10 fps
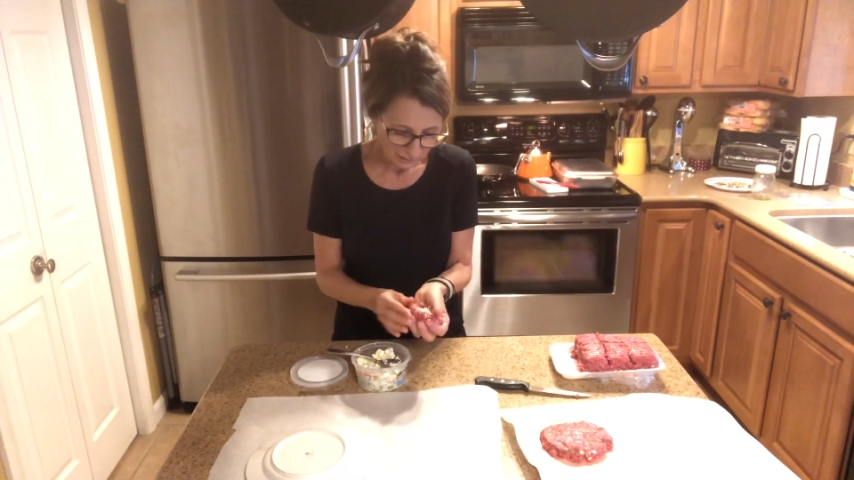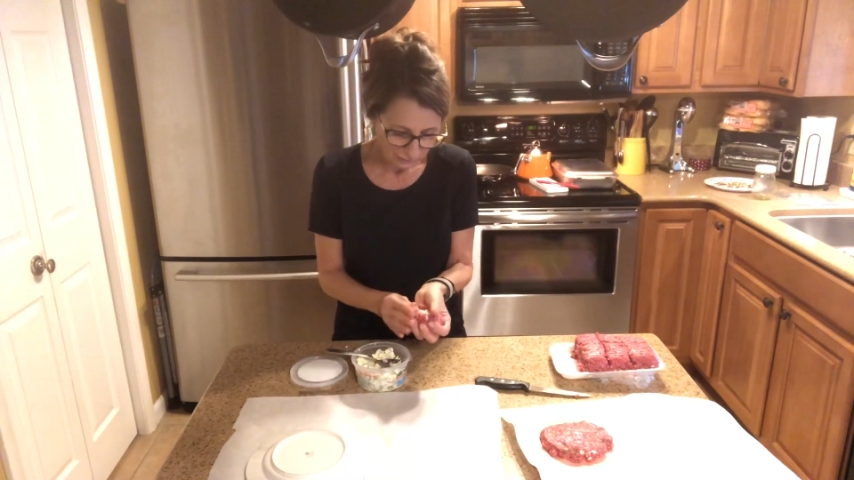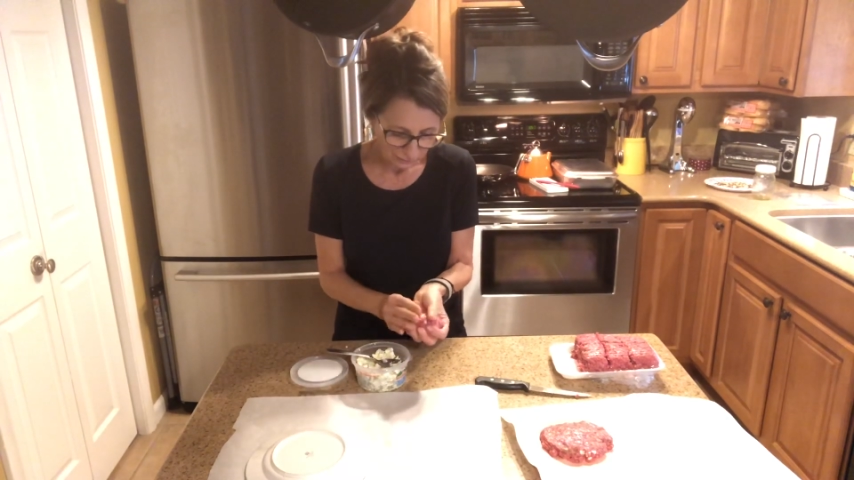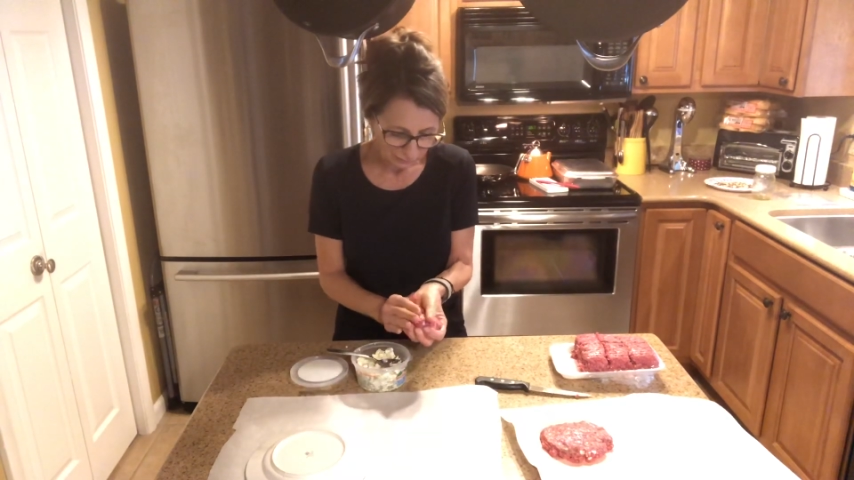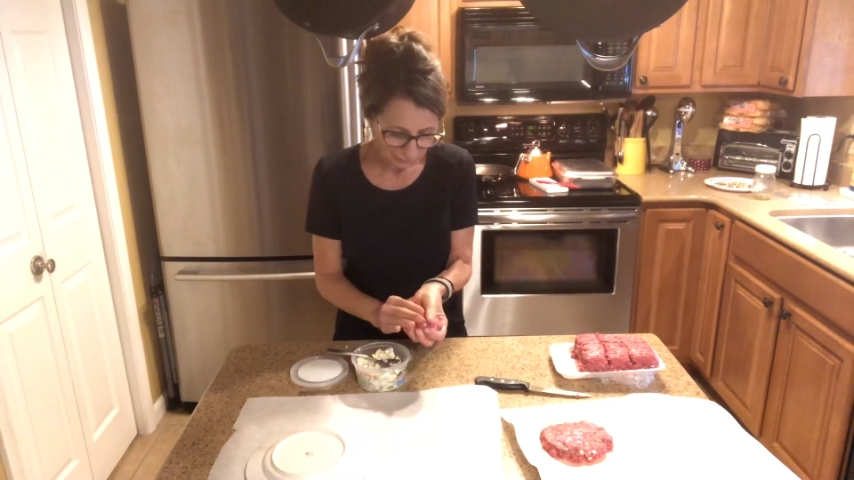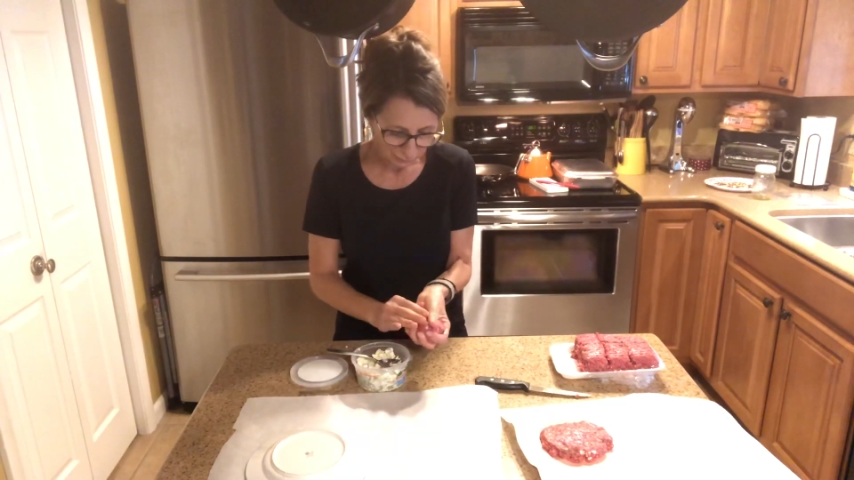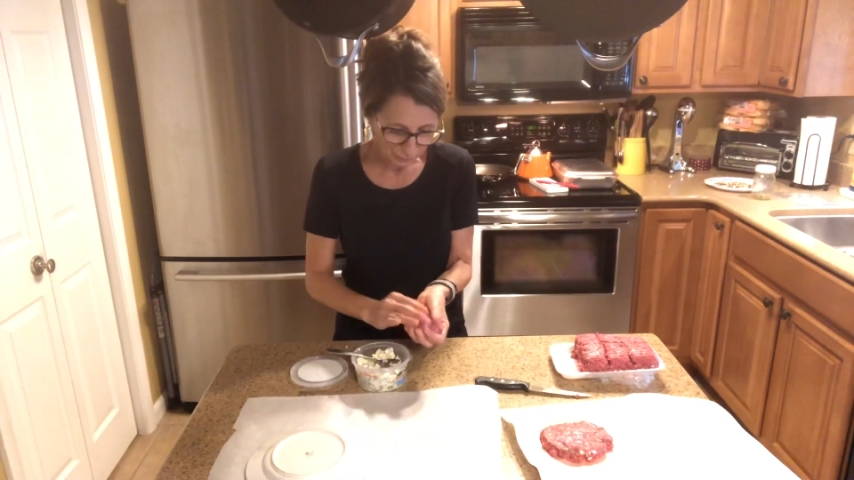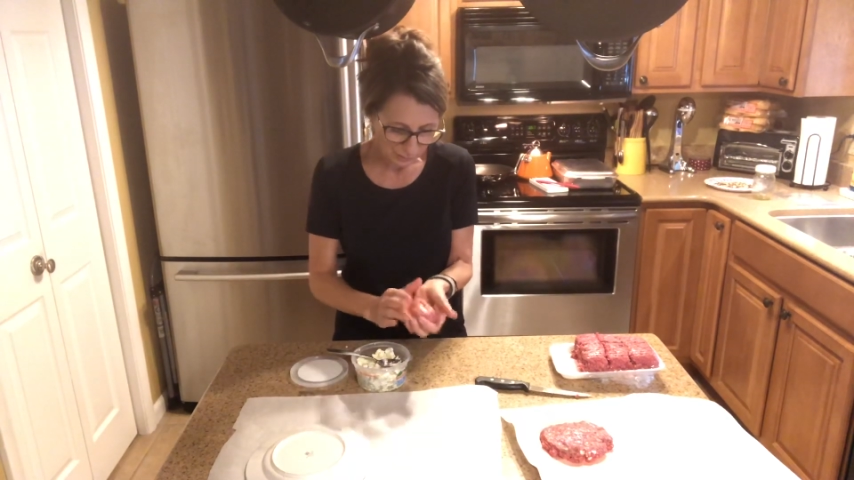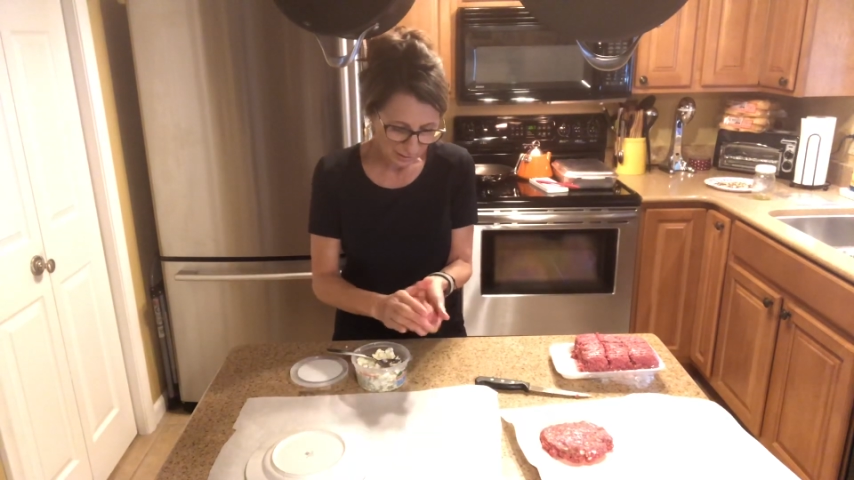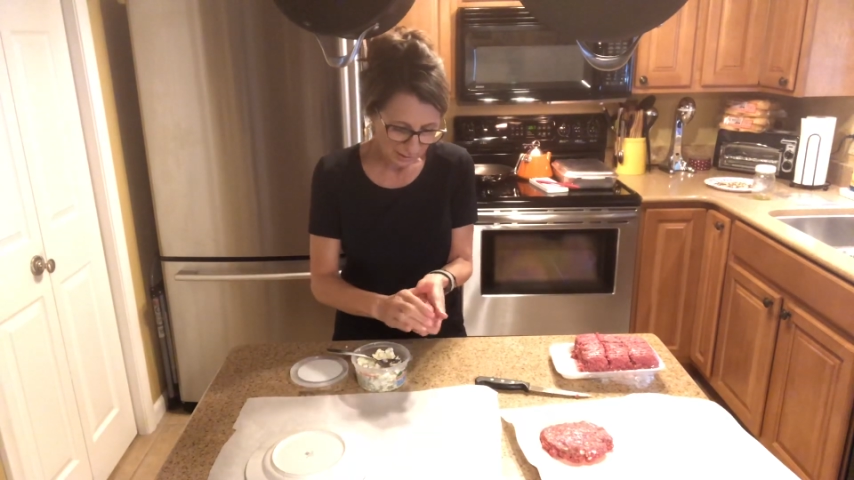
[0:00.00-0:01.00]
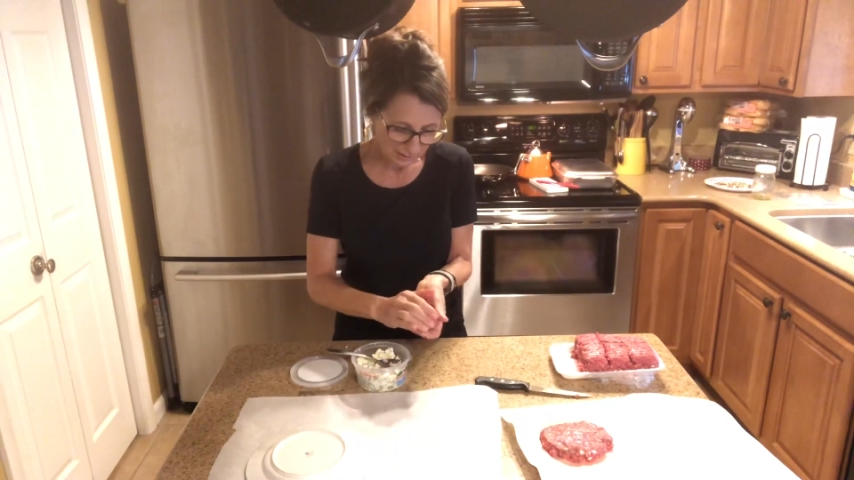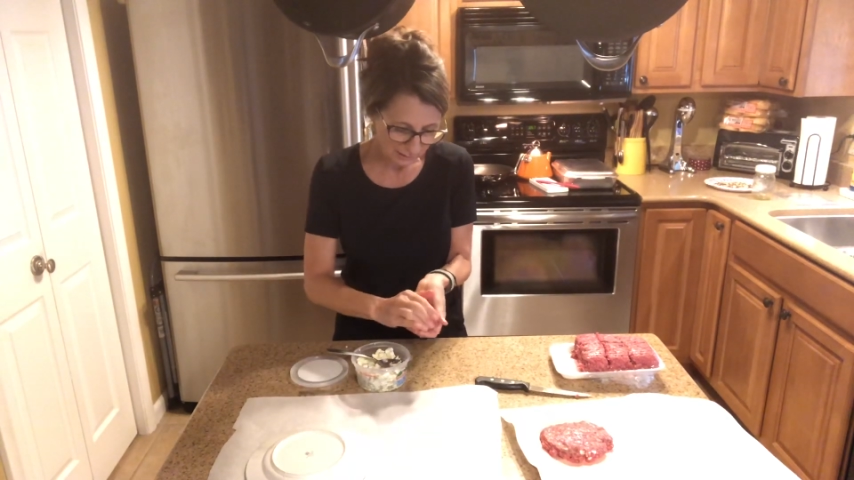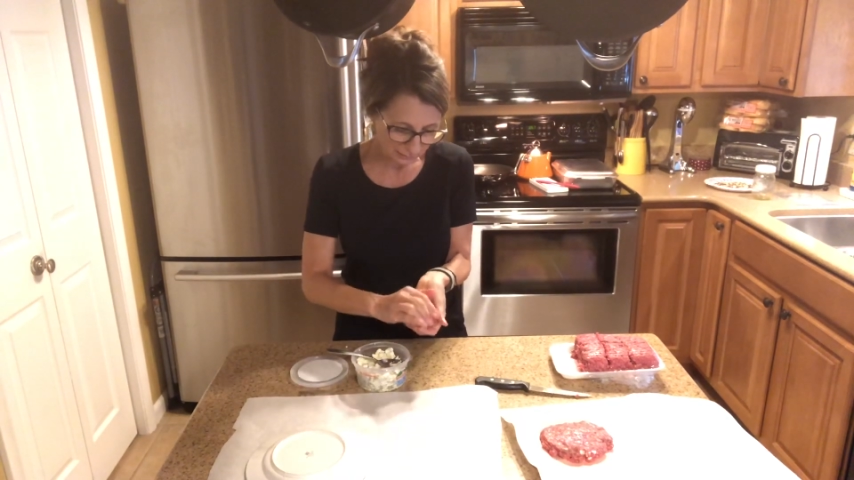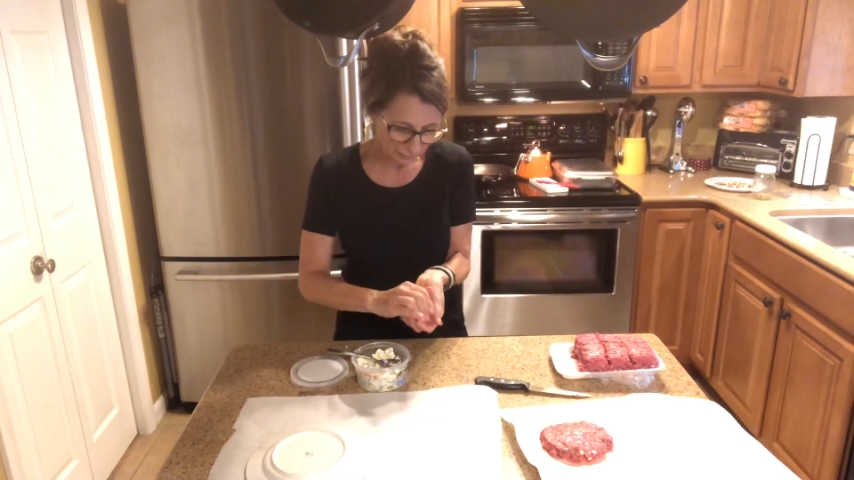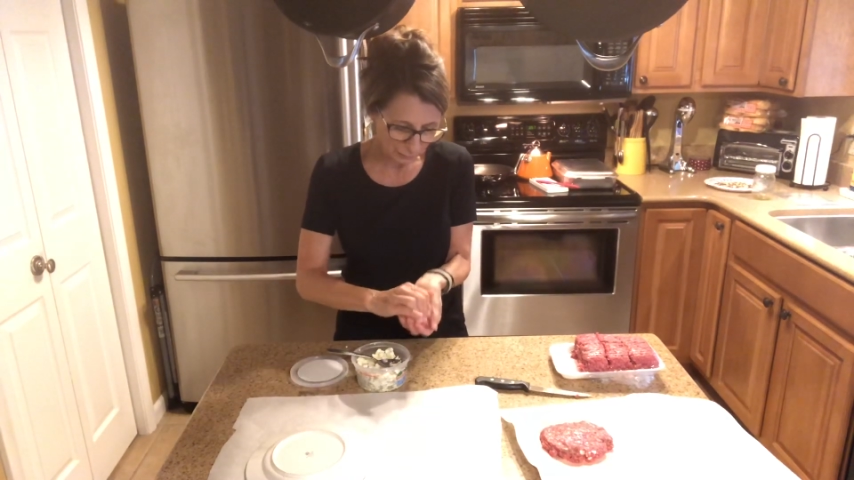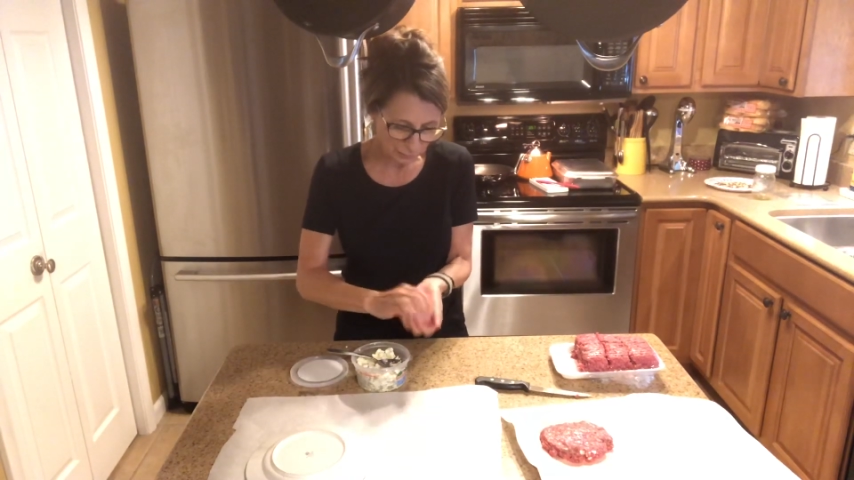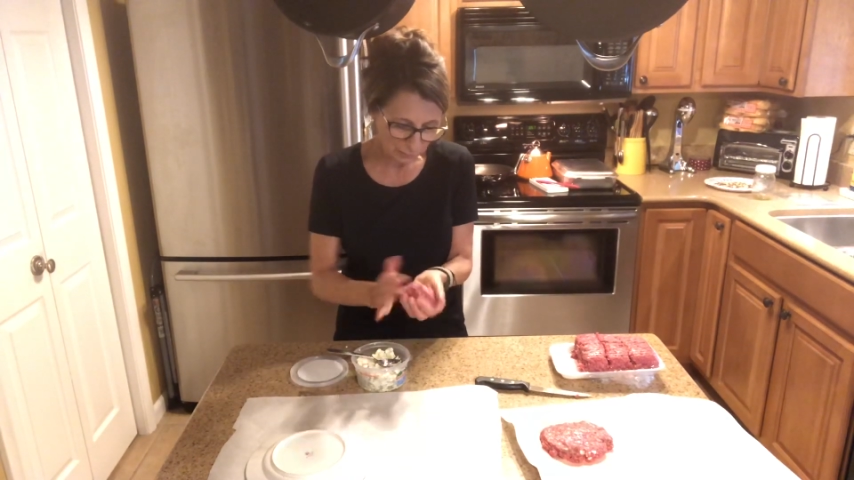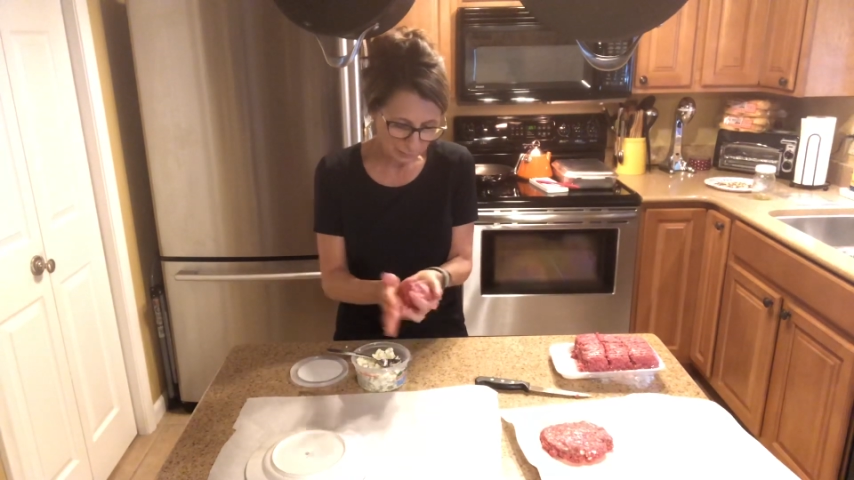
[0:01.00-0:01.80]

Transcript: surprise when you